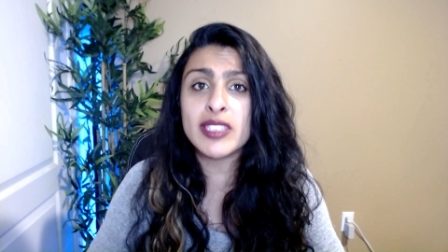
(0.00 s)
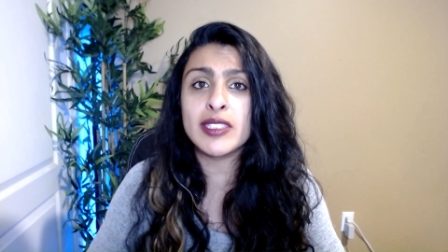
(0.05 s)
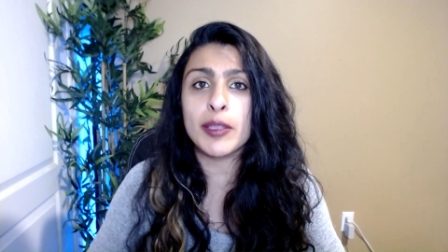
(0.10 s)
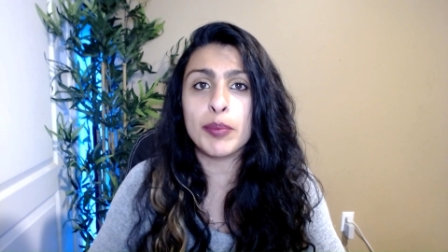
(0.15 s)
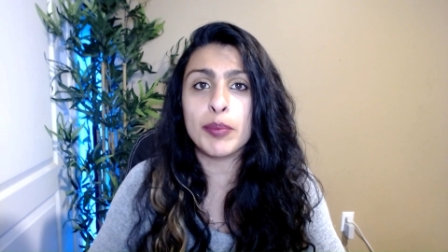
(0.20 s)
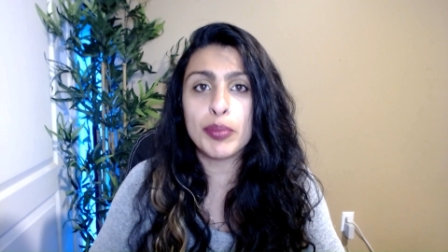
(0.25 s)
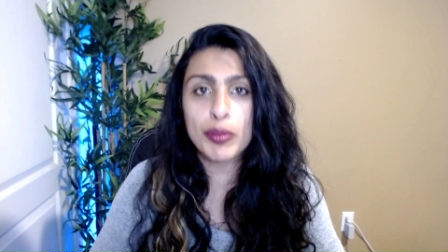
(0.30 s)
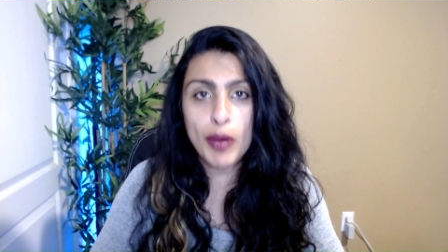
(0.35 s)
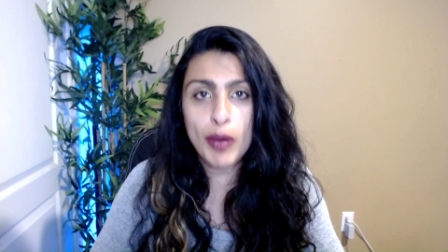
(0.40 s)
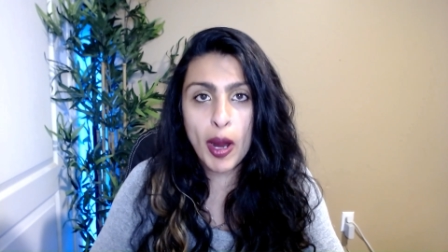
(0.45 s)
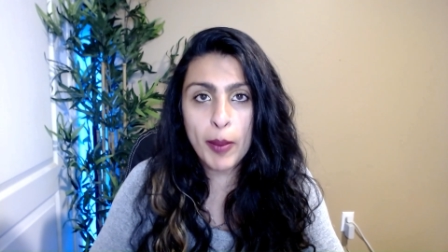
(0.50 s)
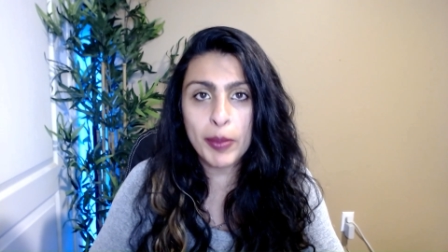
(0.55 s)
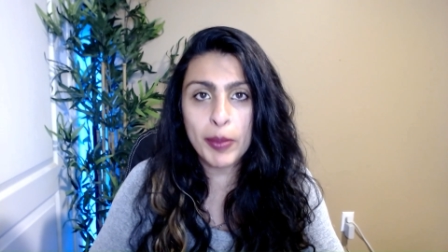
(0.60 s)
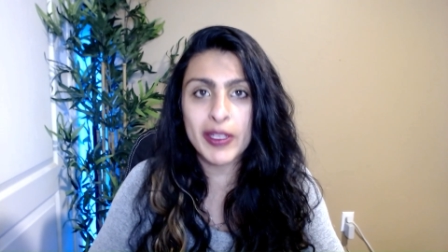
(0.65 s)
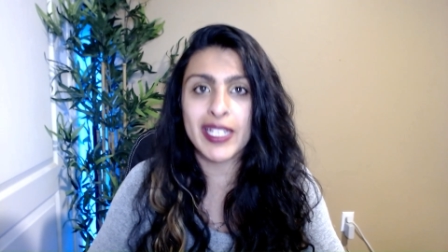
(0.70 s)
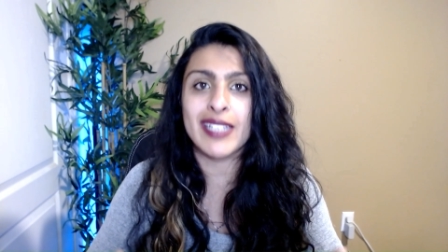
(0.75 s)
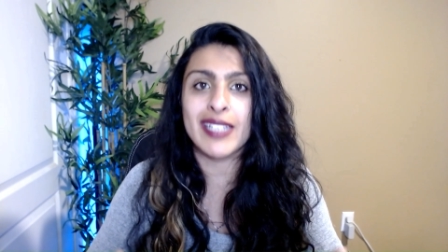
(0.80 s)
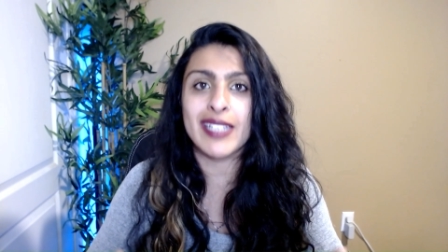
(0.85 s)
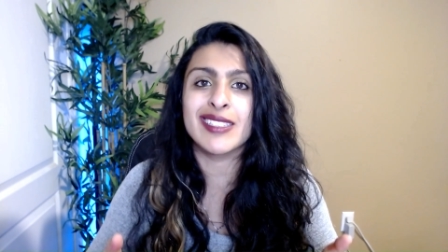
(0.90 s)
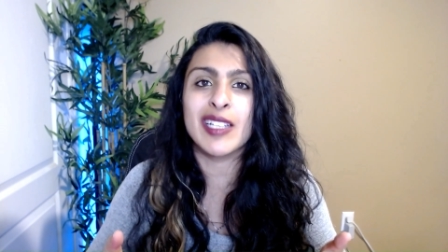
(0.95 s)
a property
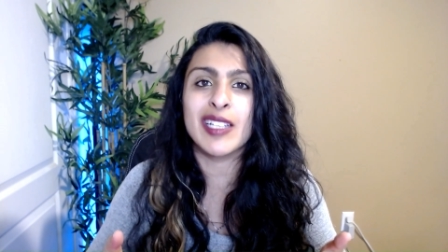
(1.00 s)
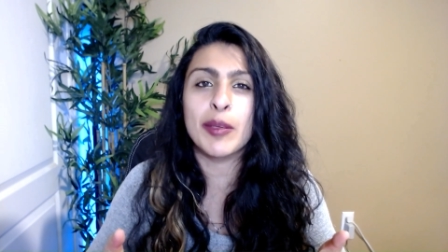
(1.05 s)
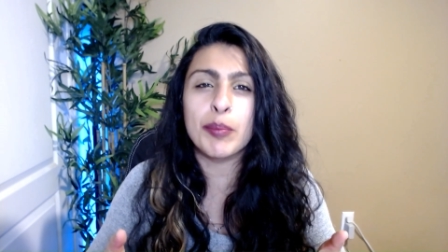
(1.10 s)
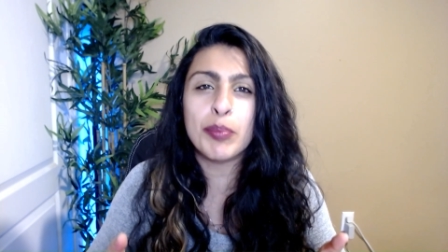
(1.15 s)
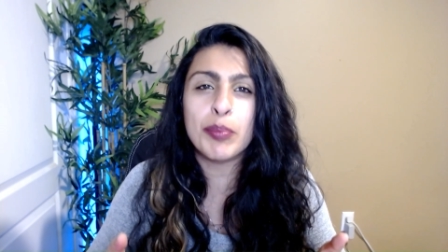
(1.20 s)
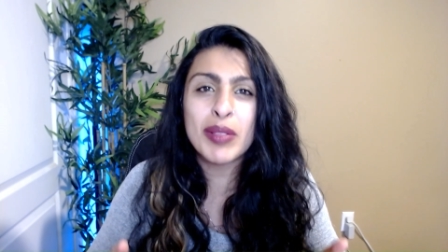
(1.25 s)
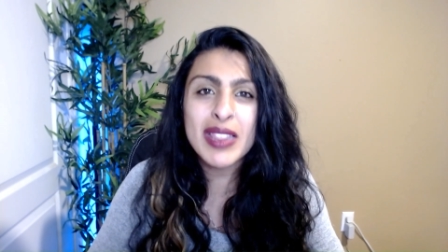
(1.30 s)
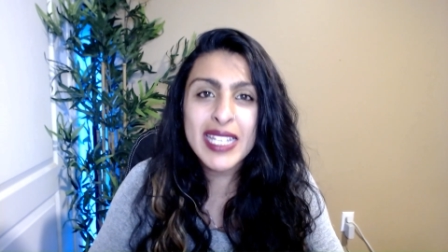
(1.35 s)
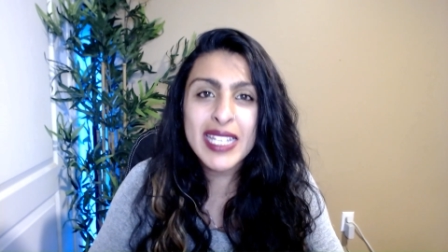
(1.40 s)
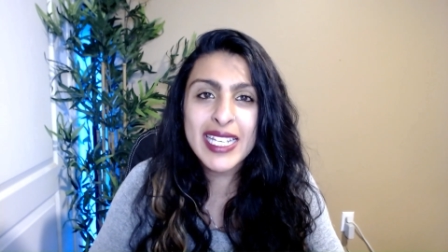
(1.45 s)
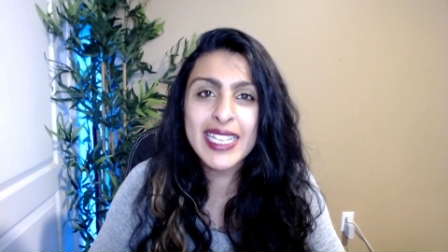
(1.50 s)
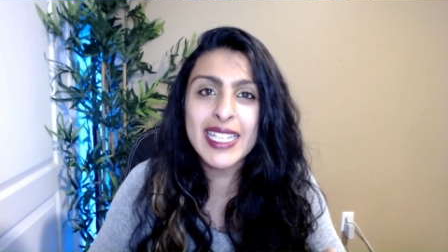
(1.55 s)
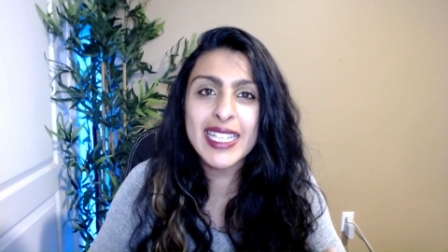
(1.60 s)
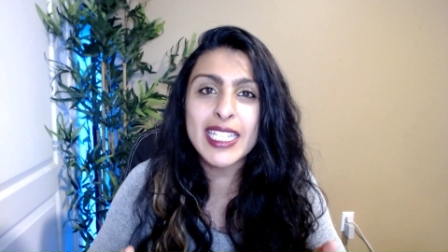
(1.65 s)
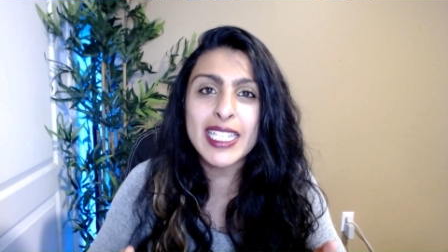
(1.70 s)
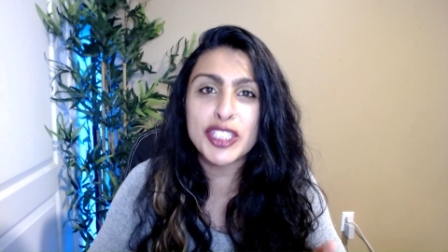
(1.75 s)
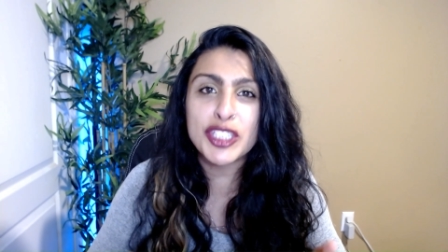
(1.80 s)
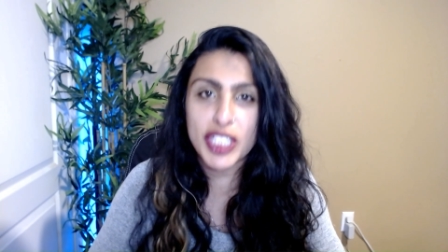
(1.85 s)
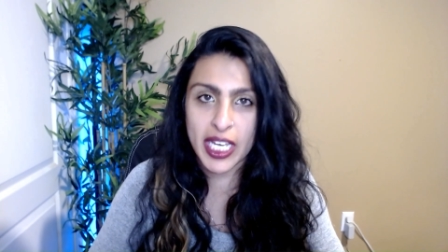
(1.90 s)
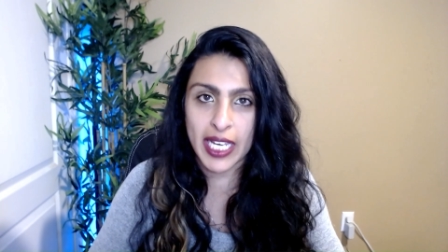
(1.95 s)
has completely
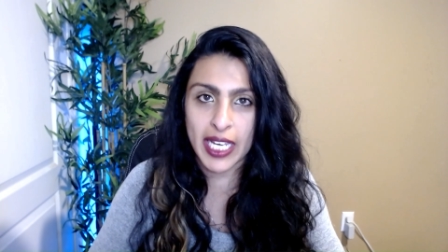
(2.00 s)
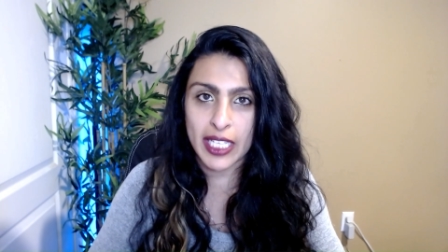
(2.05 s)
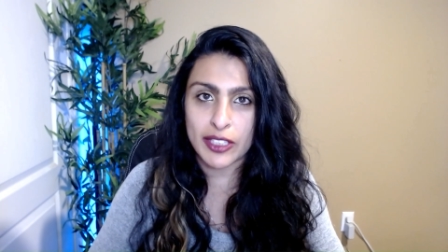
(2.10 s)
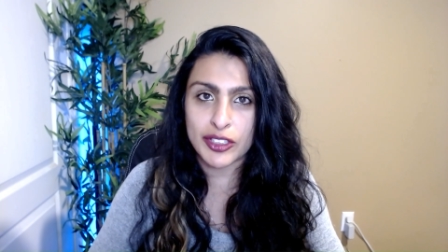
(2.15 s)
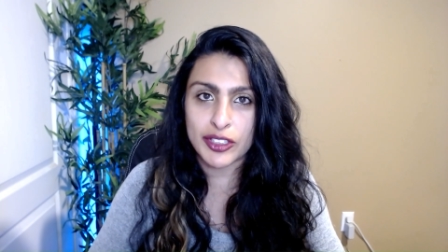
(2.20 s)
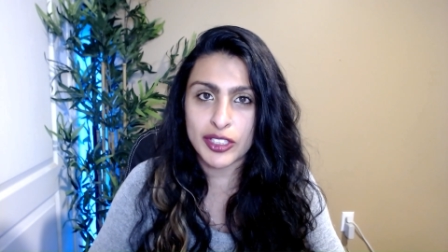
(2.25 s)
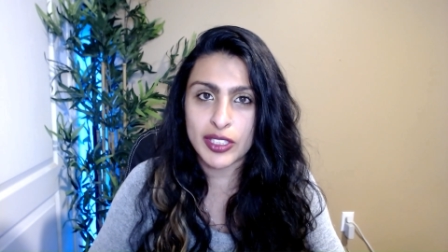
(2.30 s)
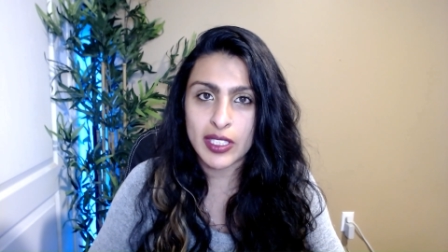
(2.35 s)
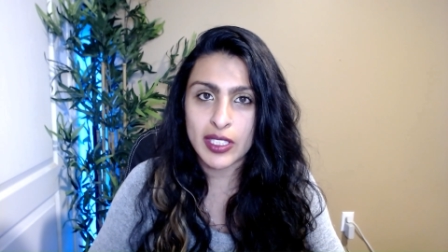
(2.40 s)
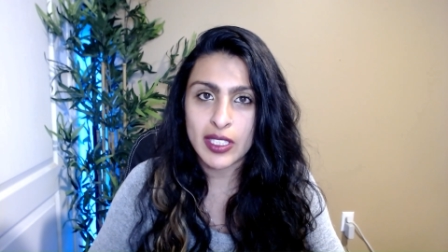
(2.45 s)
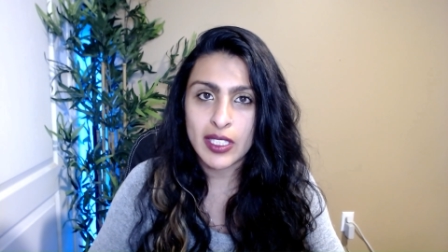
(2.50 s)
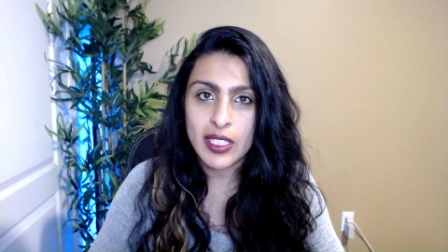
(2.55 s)
changed.